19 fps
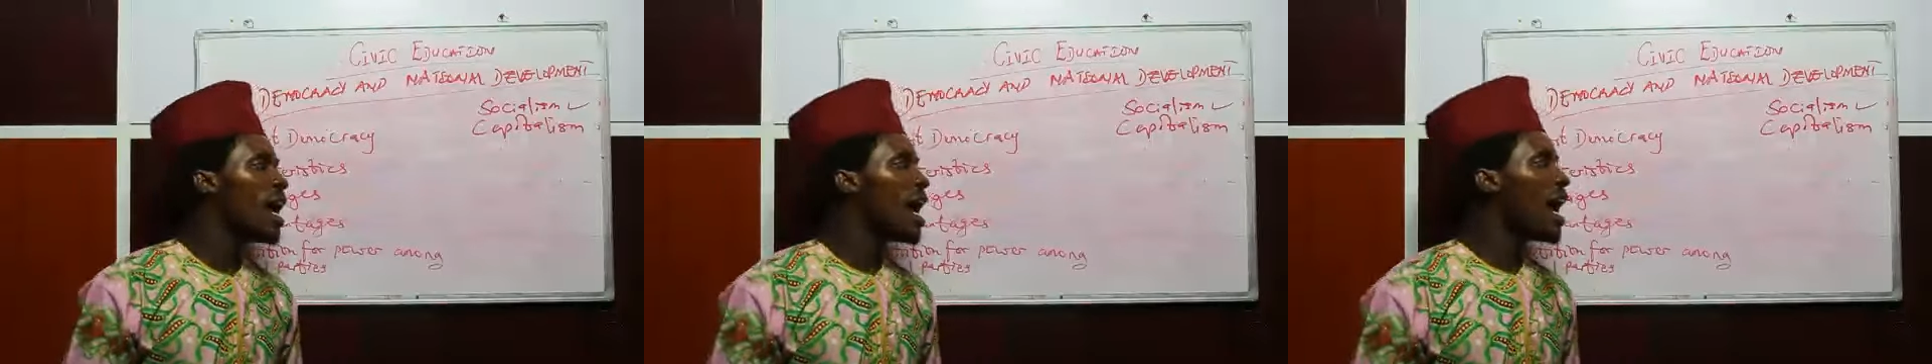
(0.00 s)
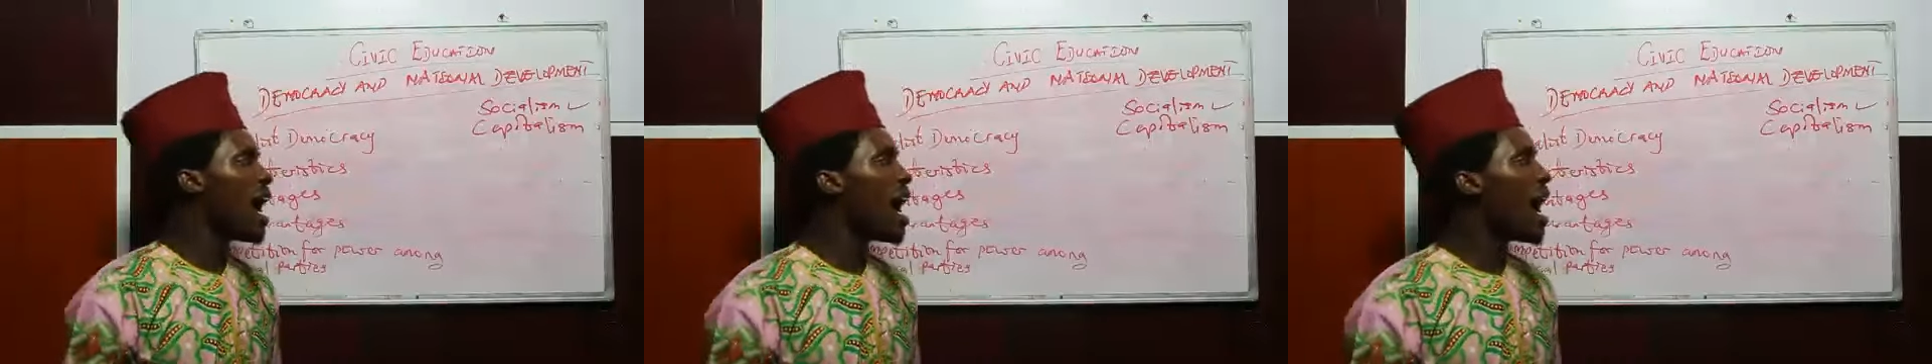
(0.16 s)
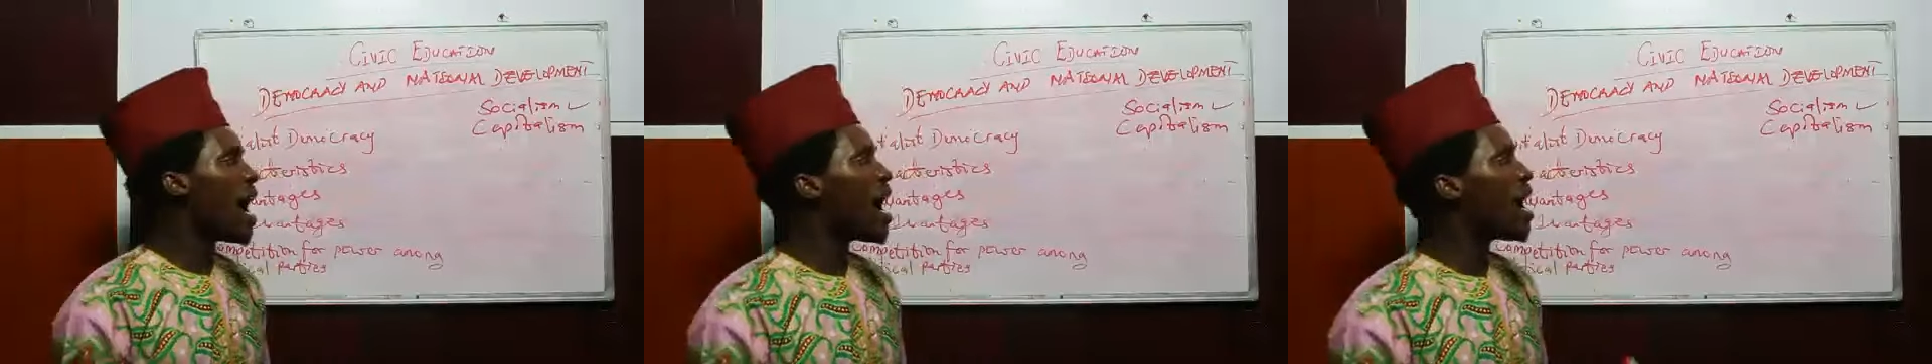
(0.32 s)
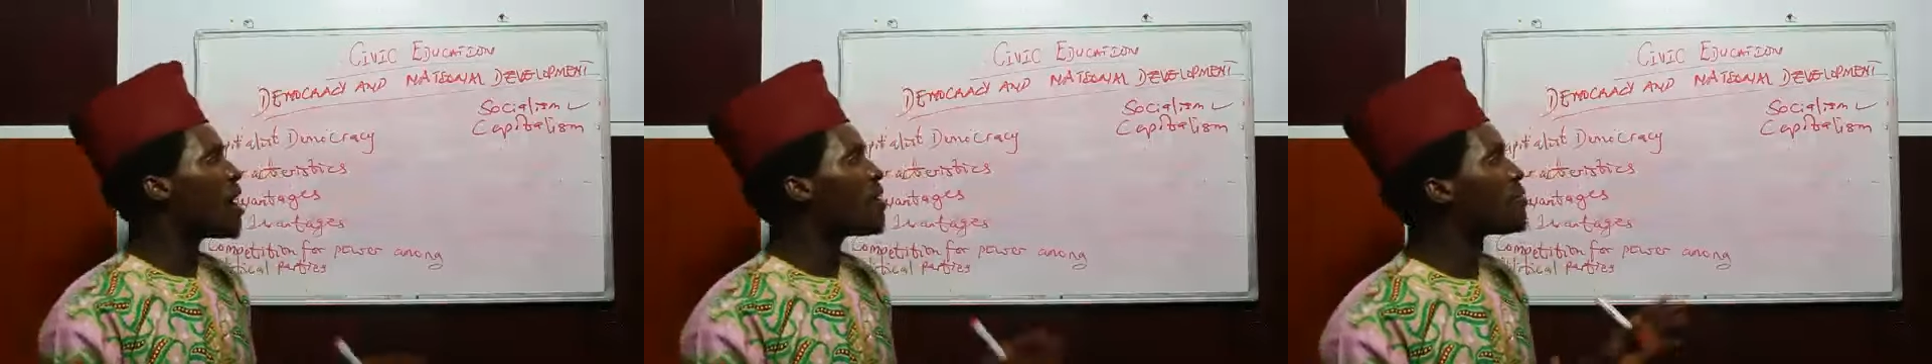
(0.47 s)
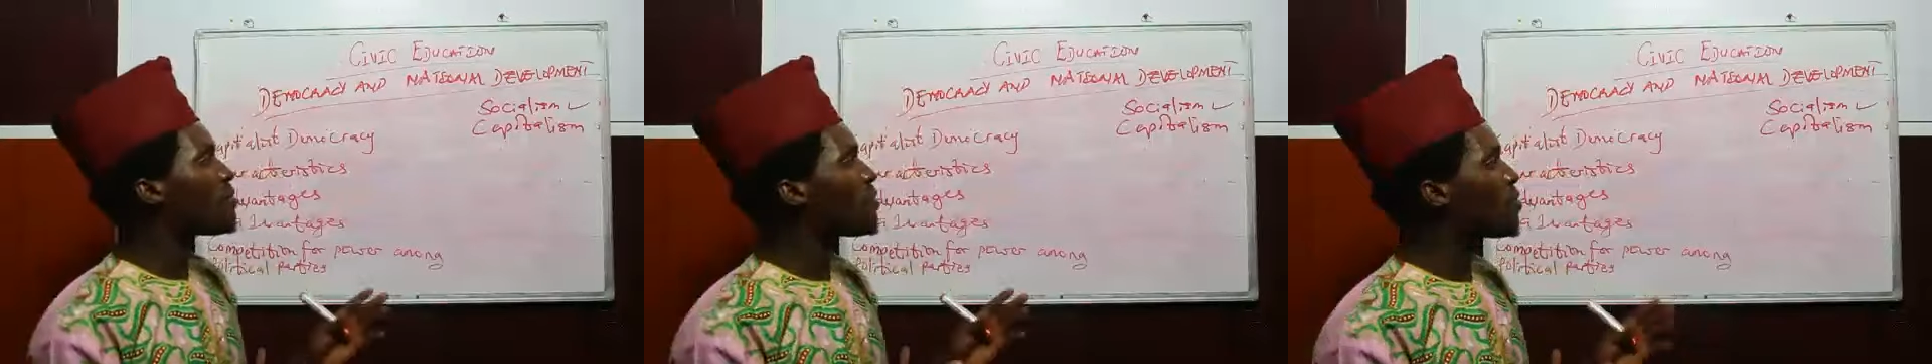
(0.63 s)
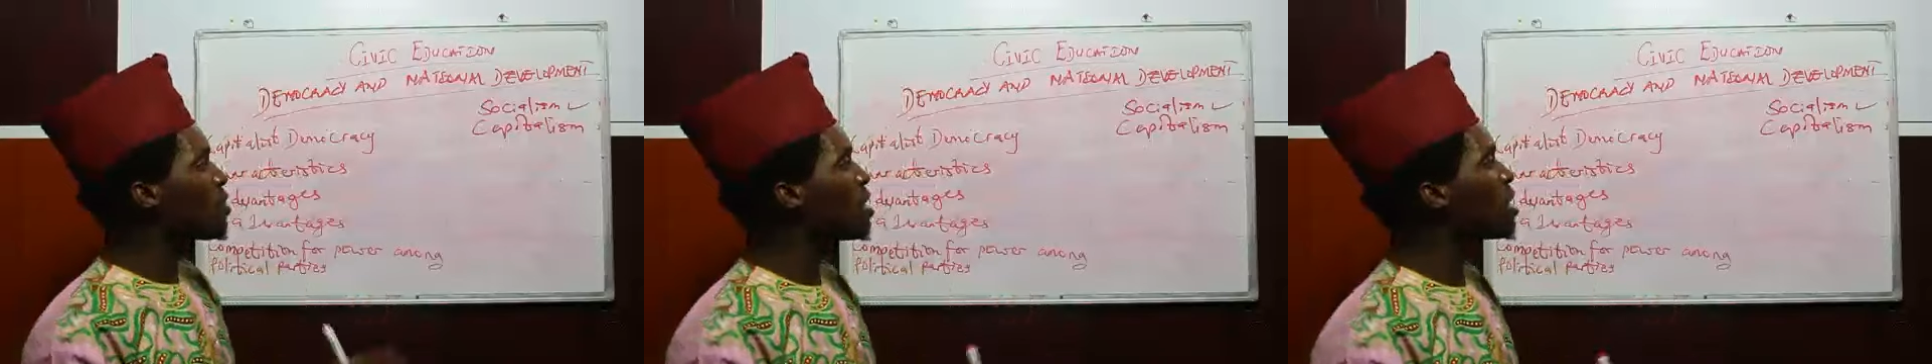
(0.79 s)

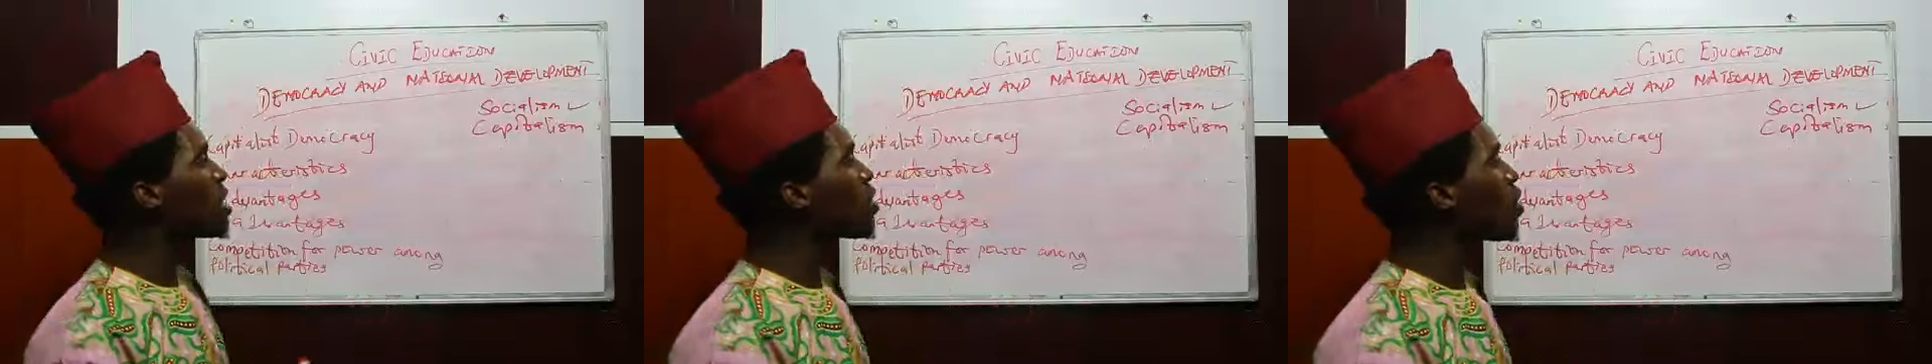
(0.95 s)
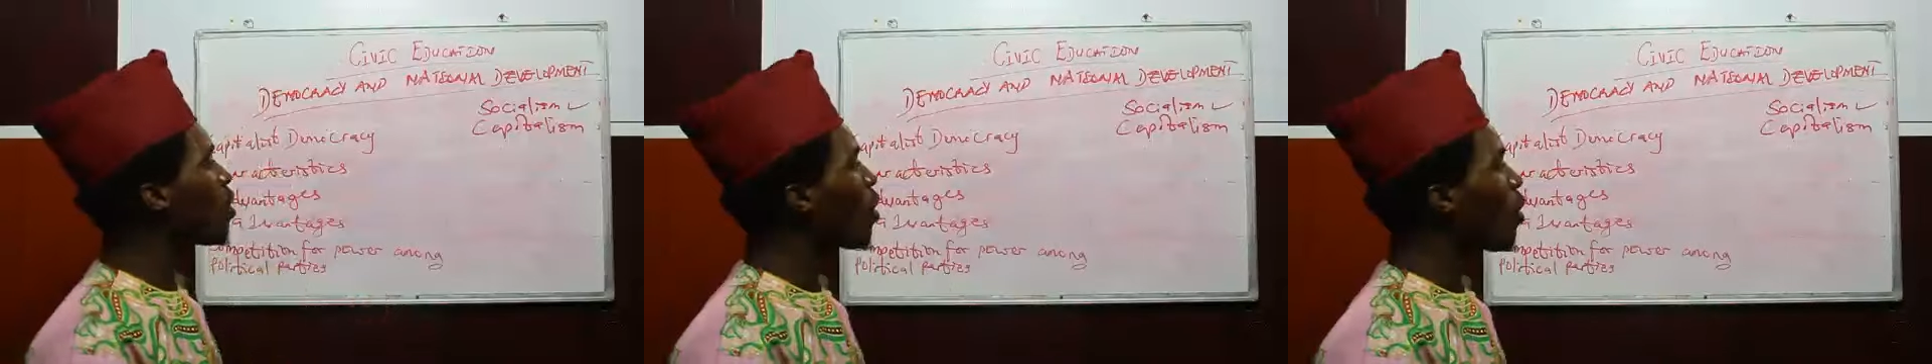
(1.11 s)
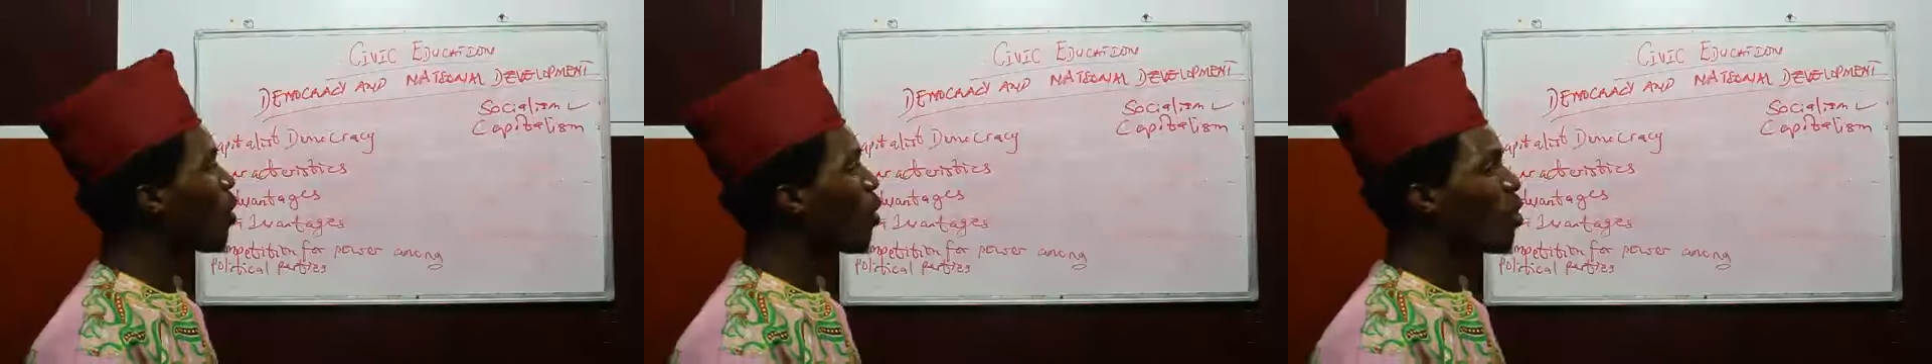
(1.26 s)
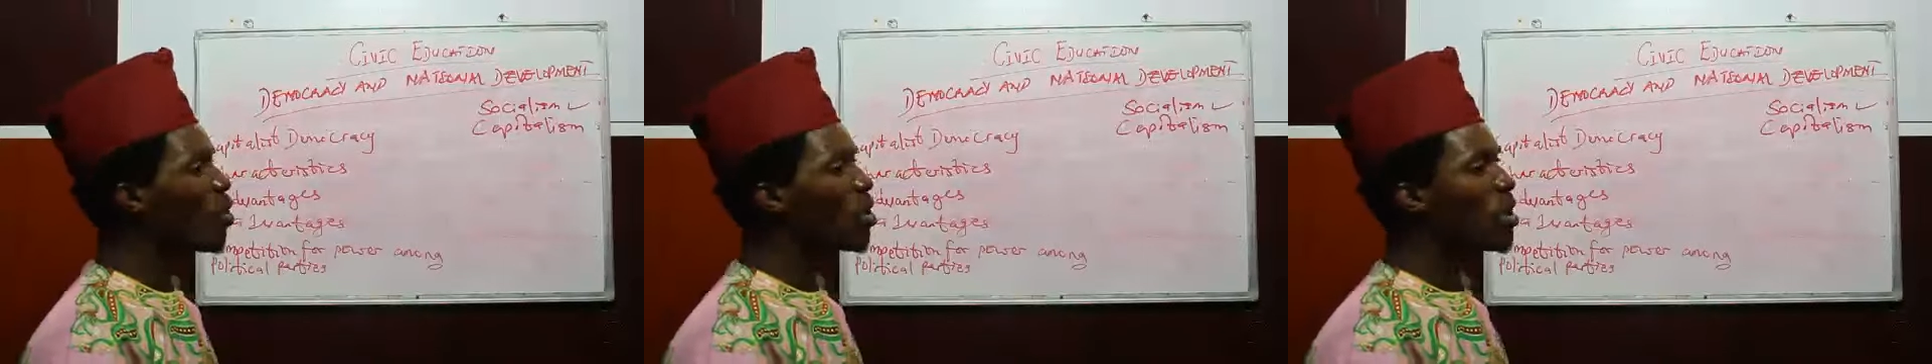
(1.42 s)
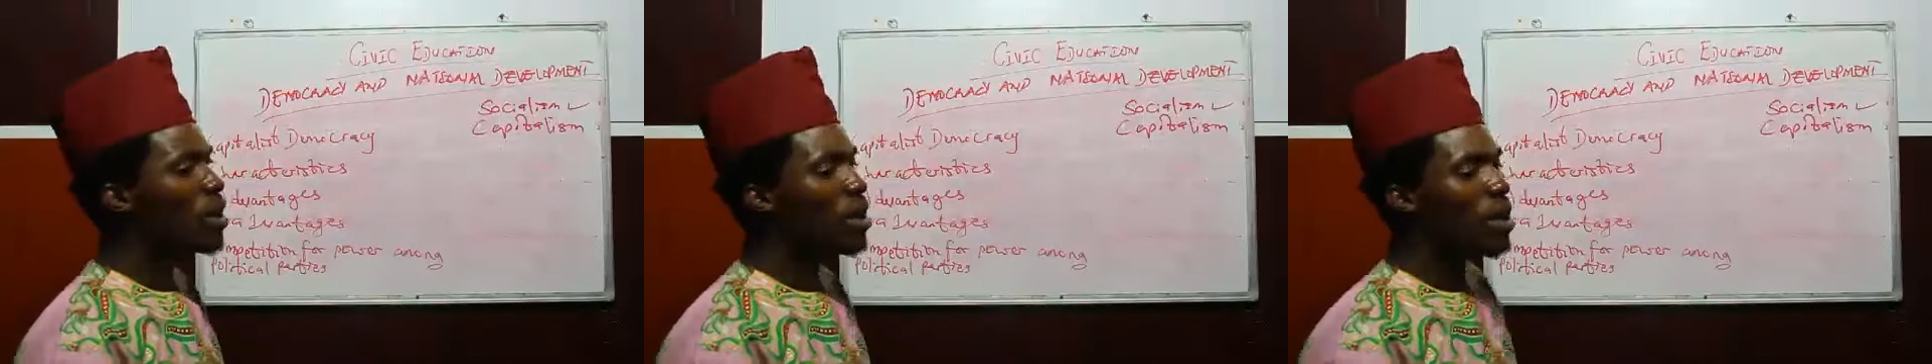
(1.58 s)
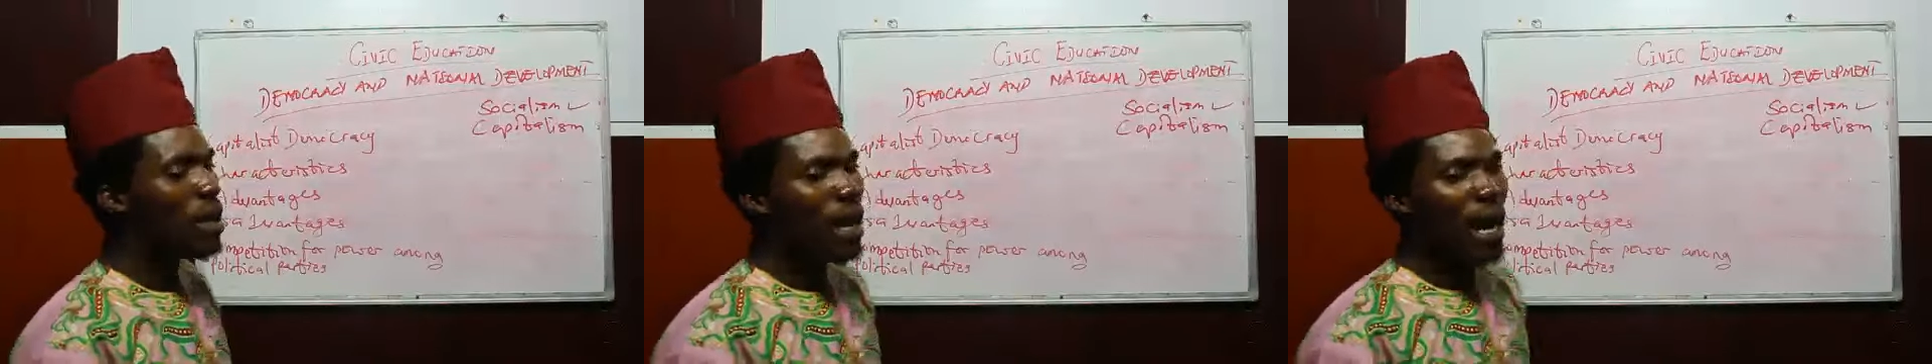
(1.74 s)
Every
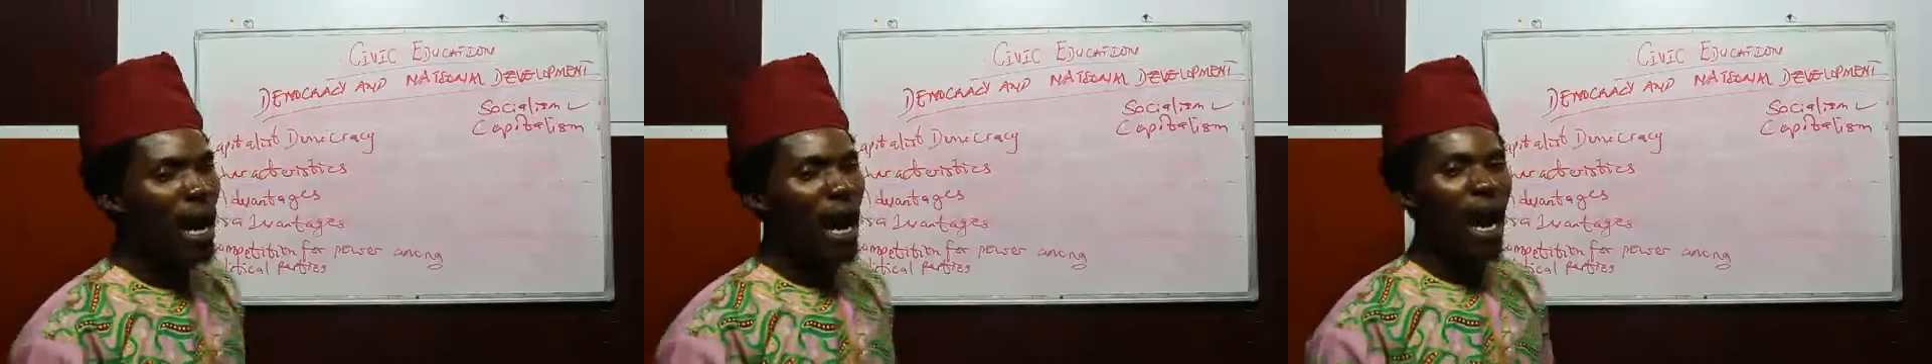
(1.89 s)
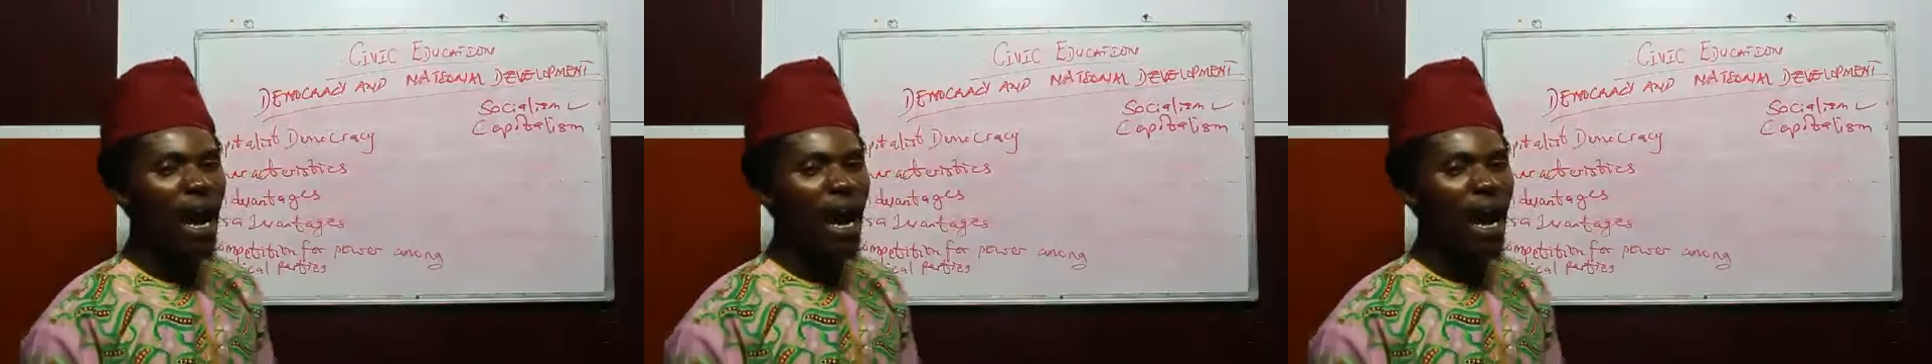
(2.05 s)
goal,